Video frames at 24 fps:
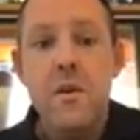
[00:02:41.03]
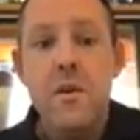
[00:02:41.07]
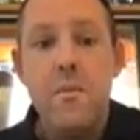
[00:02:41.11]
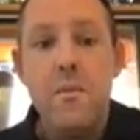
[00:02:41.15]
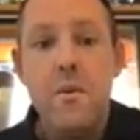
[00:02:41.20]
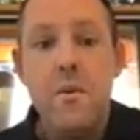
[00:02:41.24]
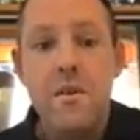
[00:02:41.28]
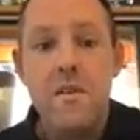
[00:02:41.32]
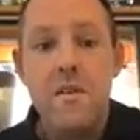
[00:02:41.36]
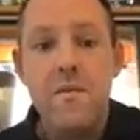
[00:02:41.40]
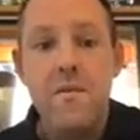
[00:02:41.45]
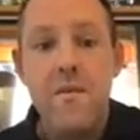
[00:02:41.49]

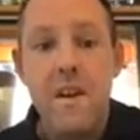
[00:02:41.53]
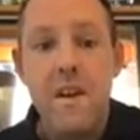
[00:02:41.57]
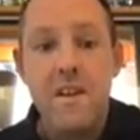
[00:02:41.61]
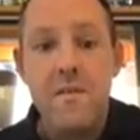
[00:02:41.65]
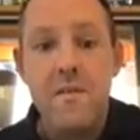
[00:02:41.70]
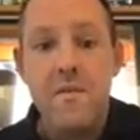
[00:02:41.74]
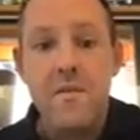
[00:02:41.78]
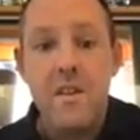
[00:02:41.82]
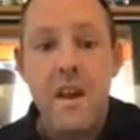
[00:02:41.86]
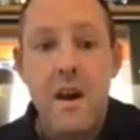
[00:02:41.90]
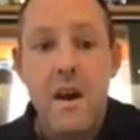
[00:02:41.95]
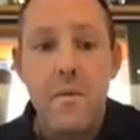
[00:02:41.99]
what's
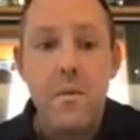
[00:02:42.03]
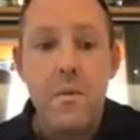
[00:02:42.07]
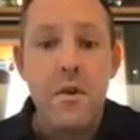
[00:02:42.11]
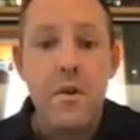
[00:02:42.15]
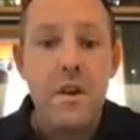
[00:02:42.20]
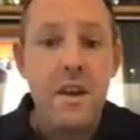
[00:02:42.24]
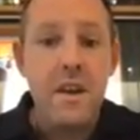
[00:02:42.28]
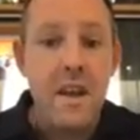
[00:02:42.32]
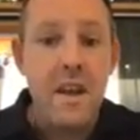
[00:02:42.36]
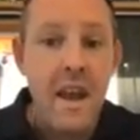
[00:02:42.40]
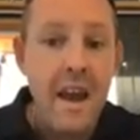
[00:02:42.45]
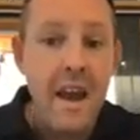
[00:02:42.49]
effectively our
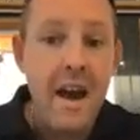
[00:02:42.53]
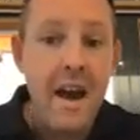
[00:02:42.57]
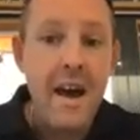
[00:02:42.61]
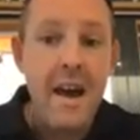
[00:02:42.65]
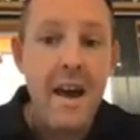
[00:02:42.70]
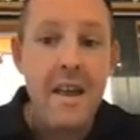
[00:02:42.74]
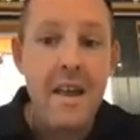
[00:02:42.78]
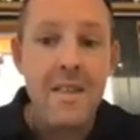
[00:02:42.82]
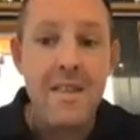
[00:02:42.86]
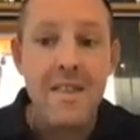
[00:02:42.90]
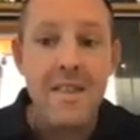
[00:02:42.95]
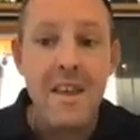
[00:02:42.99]
working out,
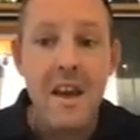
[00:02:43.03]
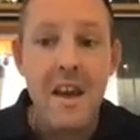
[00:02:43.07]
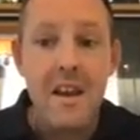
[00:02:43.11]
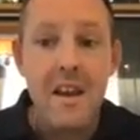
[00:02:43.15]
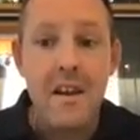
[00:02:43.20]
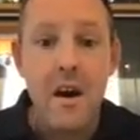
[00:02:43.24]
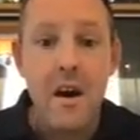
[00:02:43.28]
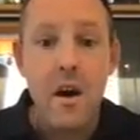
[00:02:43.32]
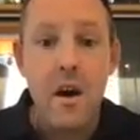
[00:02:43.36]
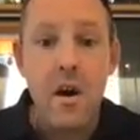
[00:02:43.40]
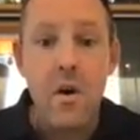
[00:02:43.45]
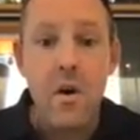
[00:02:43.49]
and then
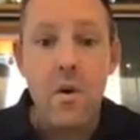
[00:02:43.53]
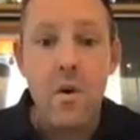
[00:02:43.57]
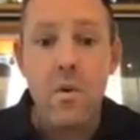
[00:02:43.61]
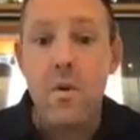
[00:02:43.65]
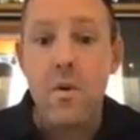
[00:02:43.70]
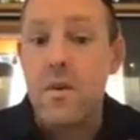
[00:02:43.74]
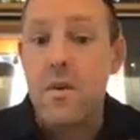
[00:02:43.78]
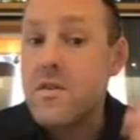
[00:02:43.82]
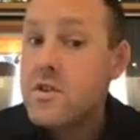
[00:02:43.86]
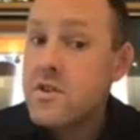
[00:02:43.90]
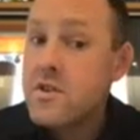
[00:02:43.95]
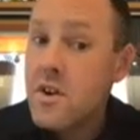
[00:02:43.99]
I'll
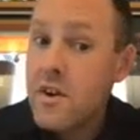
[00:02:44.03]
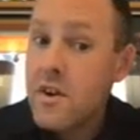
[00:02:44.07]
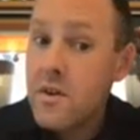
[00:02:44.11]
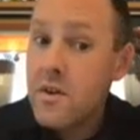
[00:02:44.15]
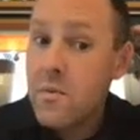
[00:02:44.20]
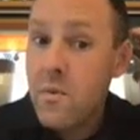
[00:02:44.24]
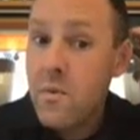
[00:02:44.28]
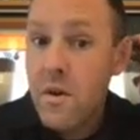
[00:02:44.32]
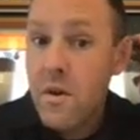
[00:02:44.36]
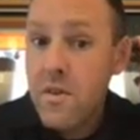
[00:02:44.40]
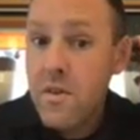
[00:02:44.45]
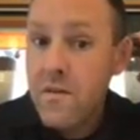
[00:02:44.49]
show you
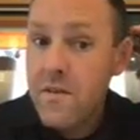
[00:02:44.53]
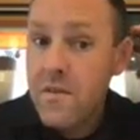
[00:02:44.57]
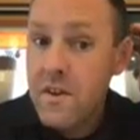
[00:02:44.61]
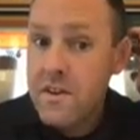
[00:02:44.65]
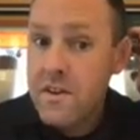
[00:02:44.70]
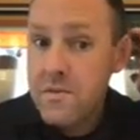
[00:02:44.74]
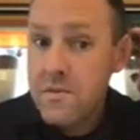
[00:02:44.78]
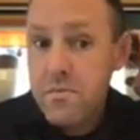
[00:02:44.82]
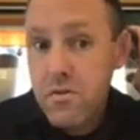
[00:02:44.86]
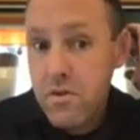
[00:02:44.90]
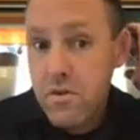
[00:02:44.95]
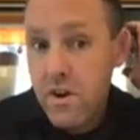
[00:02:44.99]
what the
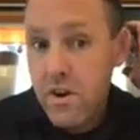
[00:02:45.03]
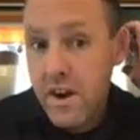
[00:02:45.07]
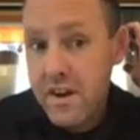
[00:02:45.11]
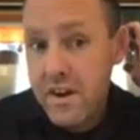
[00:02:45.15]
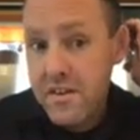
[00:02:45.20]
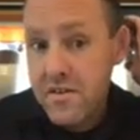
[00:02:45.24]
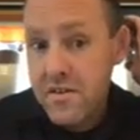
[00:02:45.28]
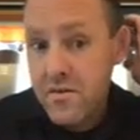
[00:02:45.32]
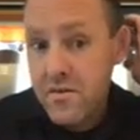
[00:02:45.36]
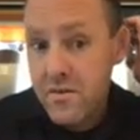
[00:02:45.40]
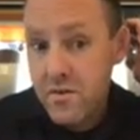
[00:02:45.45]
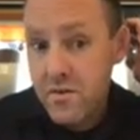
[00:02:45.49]
finished product
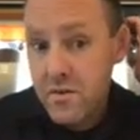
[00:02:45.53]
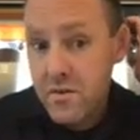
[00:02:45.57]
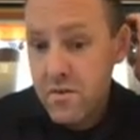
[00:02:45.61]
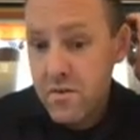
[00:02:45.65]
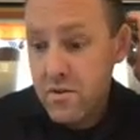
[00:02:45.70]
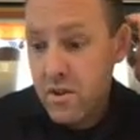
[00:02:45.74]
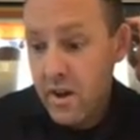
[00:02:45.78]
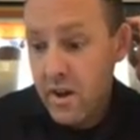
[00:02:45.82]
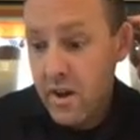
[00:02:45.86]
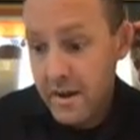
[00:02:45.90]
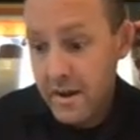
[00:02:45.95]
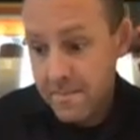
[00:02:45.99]
should look
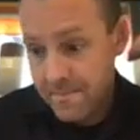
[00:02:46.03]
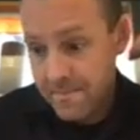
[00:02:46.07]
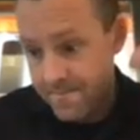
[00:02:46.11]
like.